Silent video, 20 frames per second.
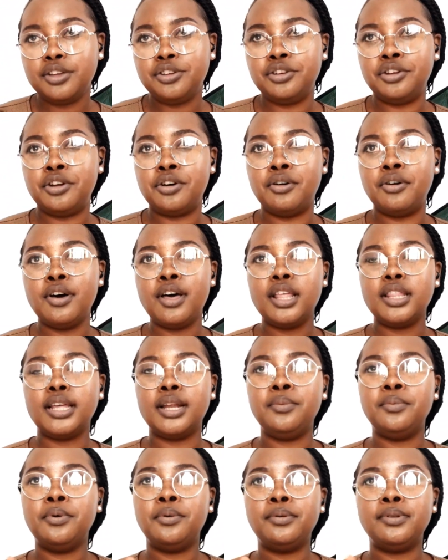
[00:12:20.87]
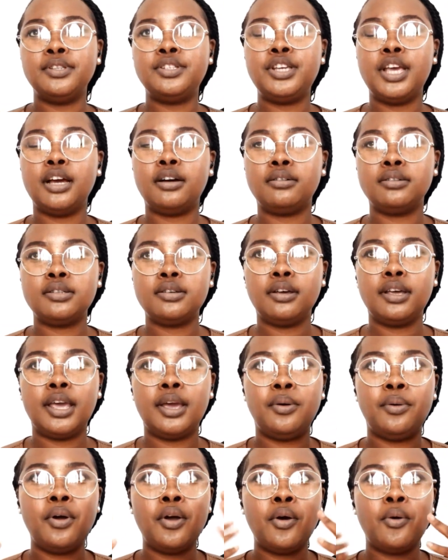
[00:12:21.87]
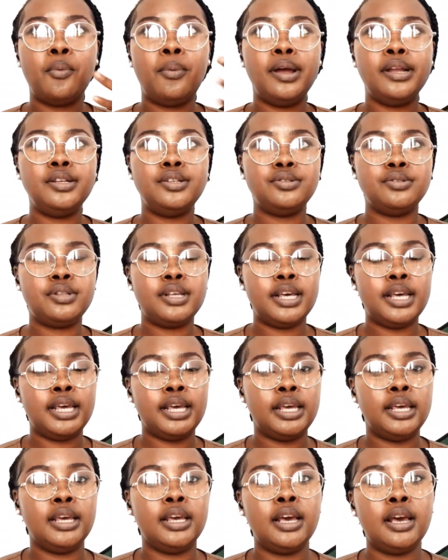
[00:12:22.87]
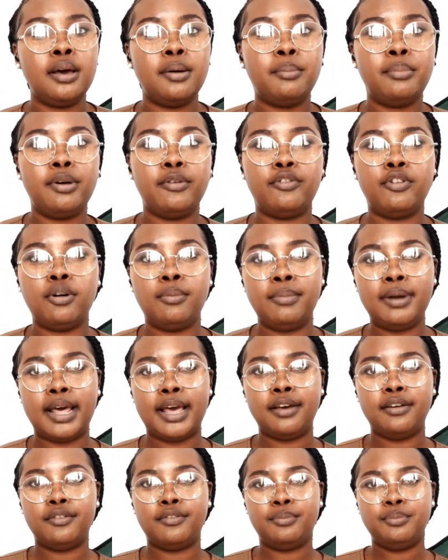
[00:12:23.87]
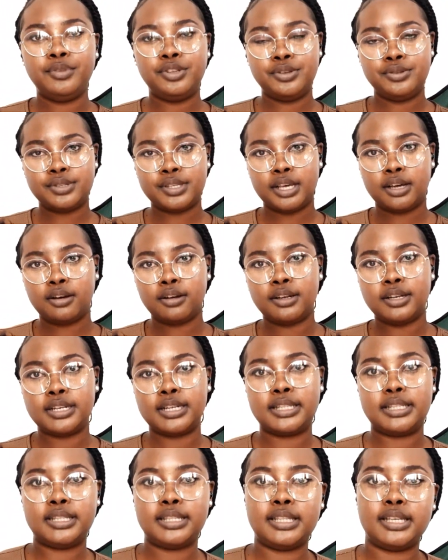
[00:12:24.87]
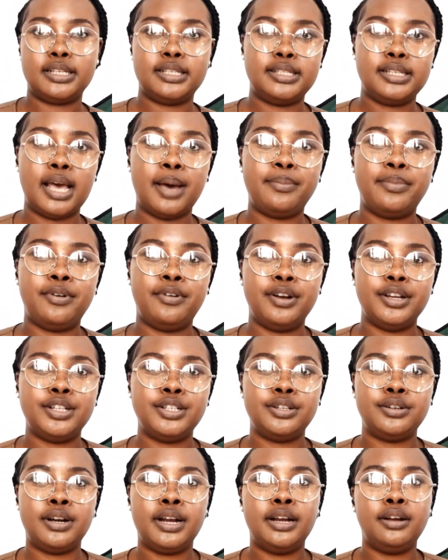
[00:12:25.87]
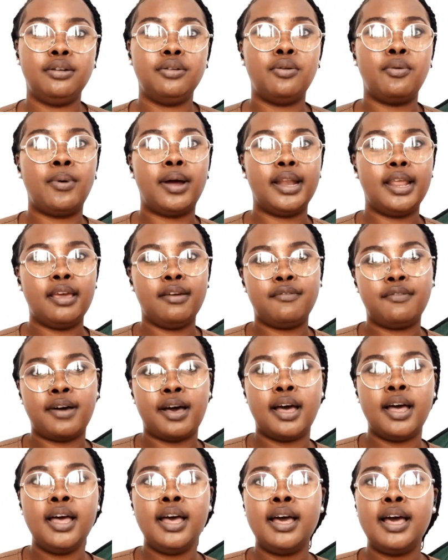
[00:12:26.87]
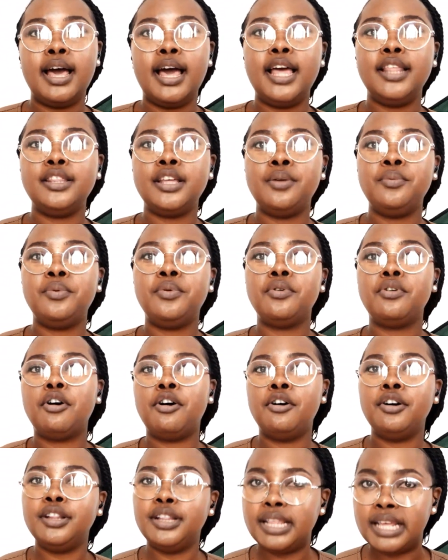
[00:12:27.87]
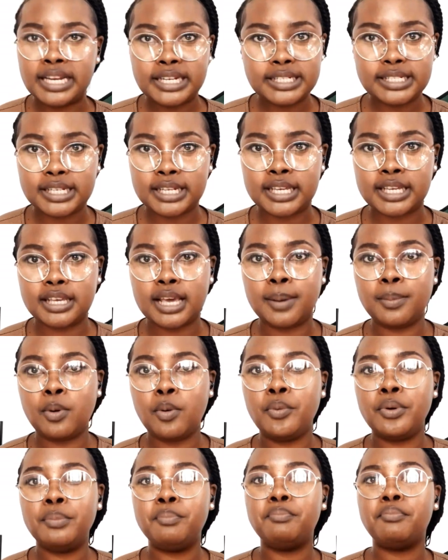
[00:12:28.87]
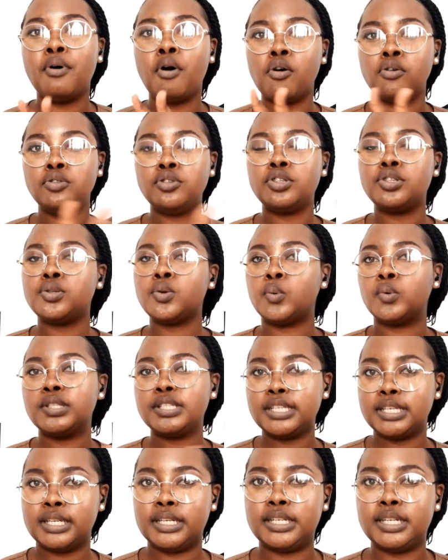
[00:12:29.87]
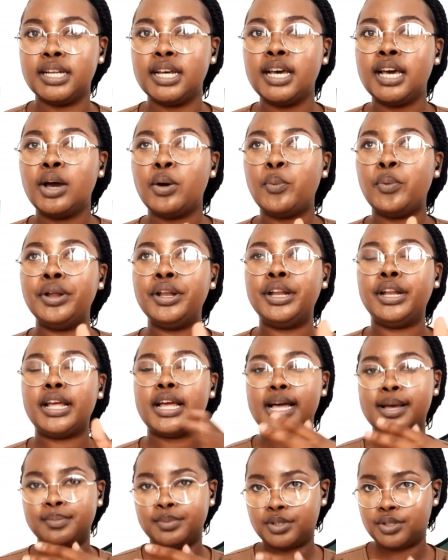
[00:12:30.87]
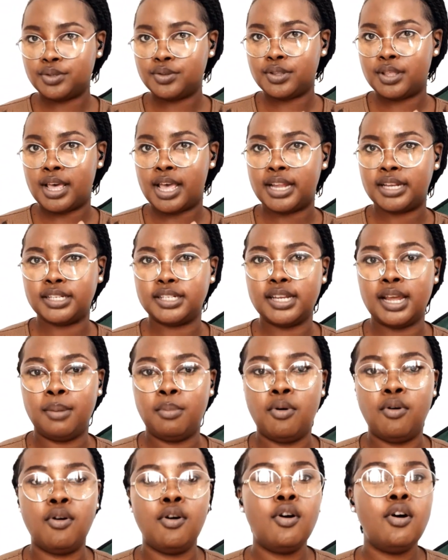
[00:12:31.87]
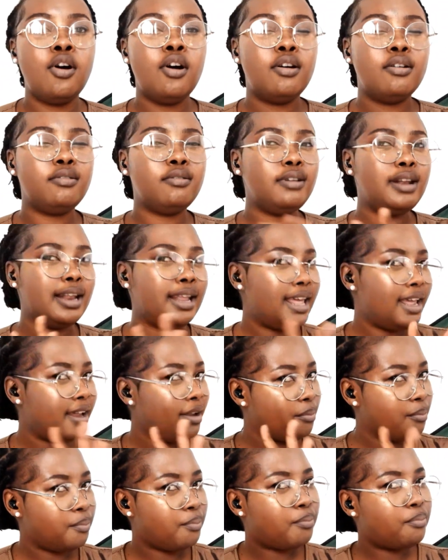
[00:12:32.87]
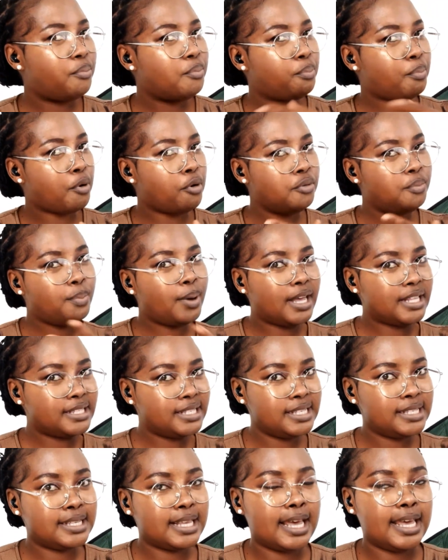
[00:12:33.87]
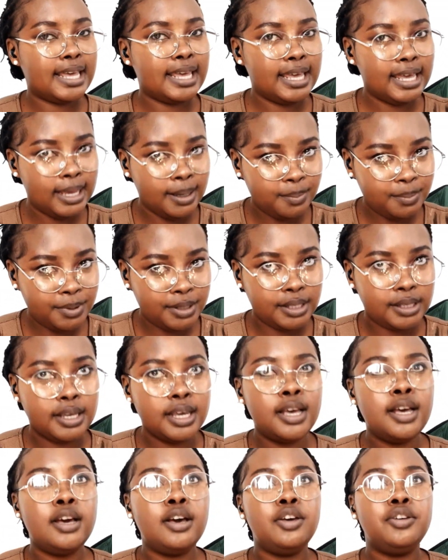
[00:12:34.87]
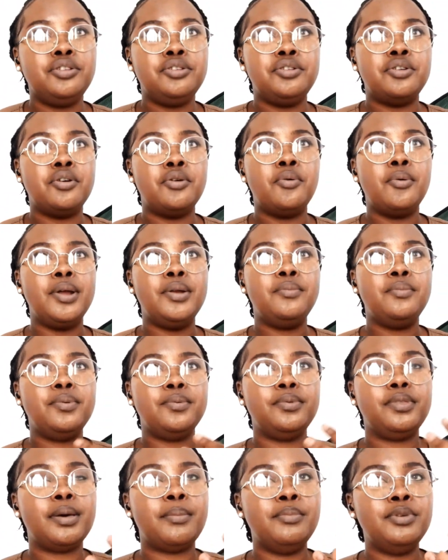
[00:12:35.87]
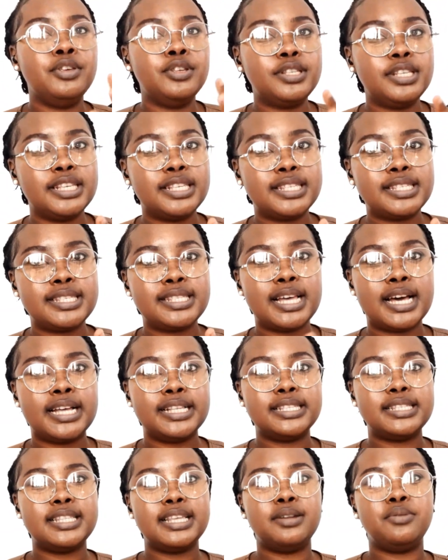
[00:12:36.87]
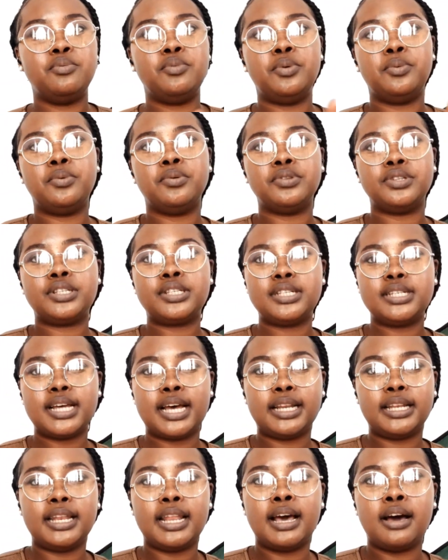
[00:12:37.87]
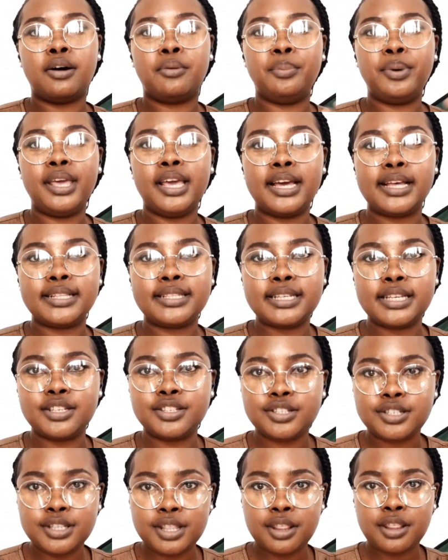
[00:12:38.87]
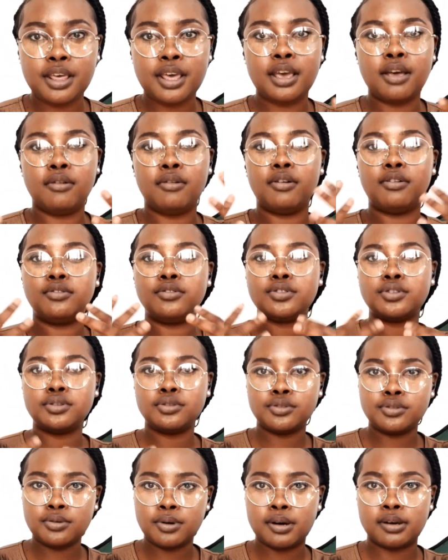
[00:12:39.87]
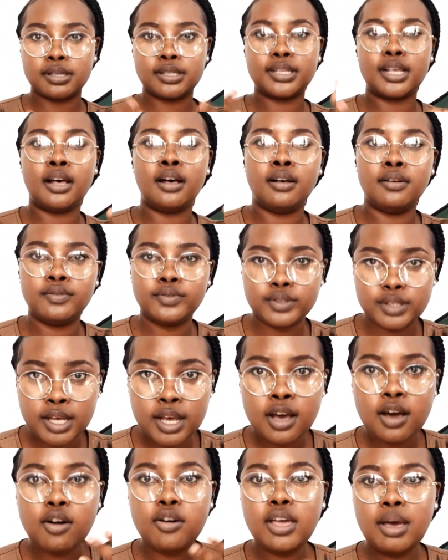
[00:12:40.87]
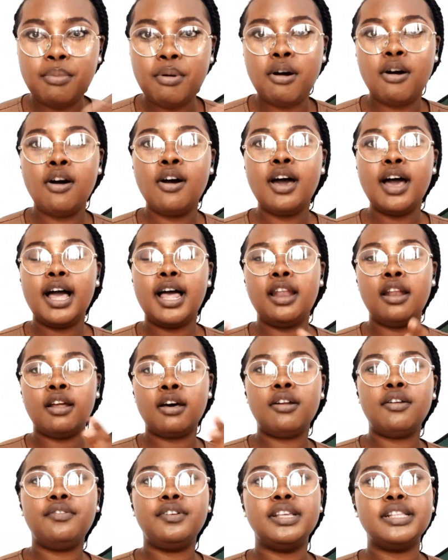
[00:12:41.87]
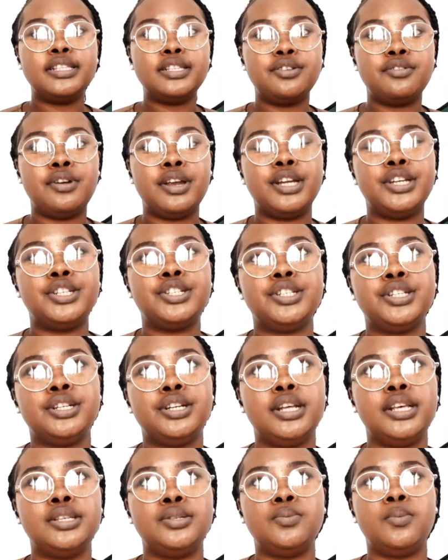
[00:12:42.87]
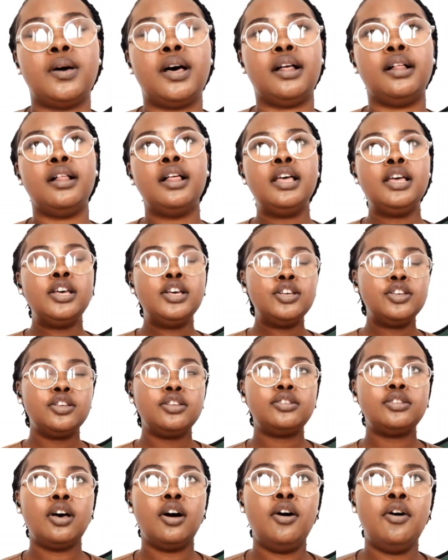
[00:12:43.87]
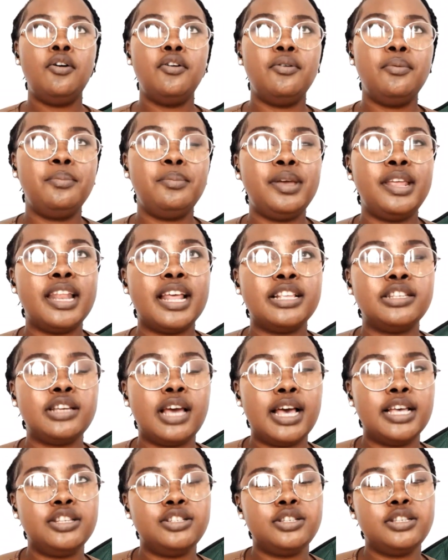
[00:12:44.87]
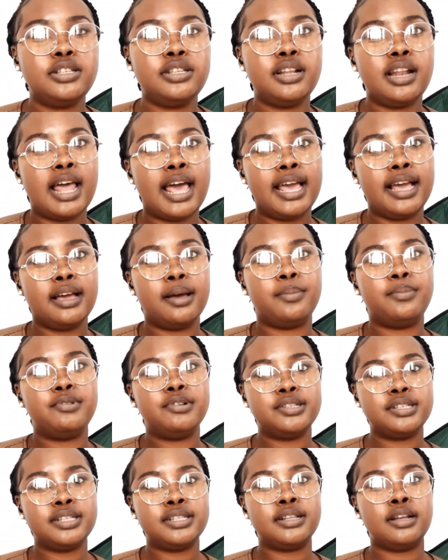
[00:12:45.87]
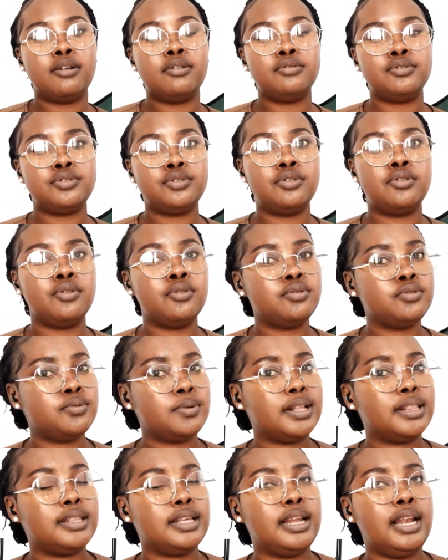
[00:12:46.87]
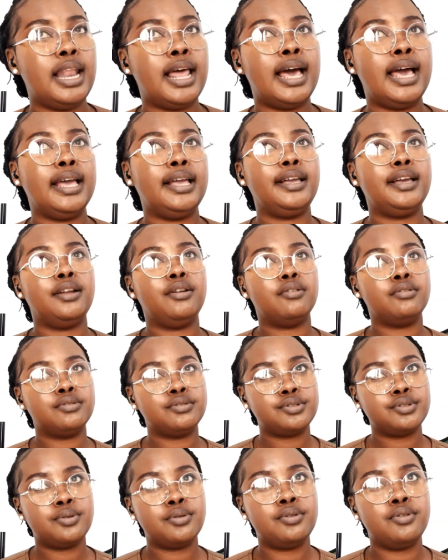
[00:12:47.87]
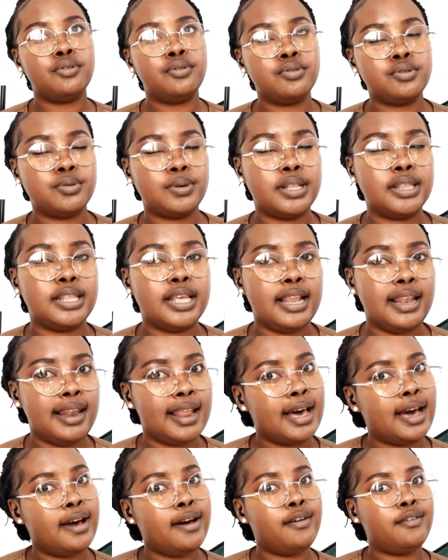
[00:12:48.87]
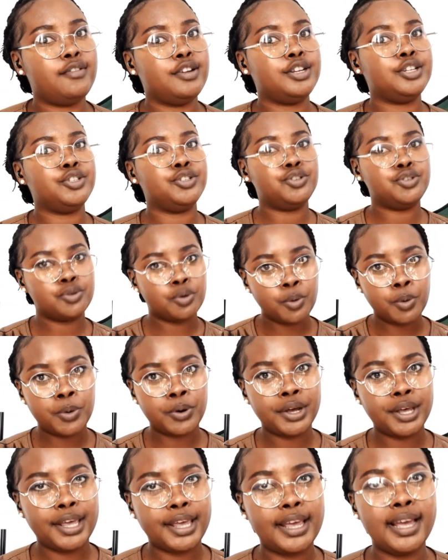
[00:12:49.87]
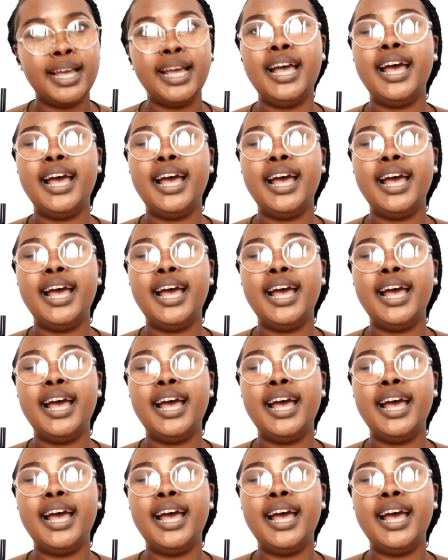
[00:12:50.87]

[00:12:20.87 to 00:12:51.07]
You know, then we'll check with, okay, when do they perform live music on this type of restaurant or whatever, and then we'll go on that day. Yeah, but we've both sorted when it comes to that. Yeah, but both parties are happy. You know, when the music starts, then we will start now paying attention there and also to ourselves. Yeah, but a lot of interaction as well. So, me and Anja, I just like a person that also knows what they like and also knows what they love and enjoy.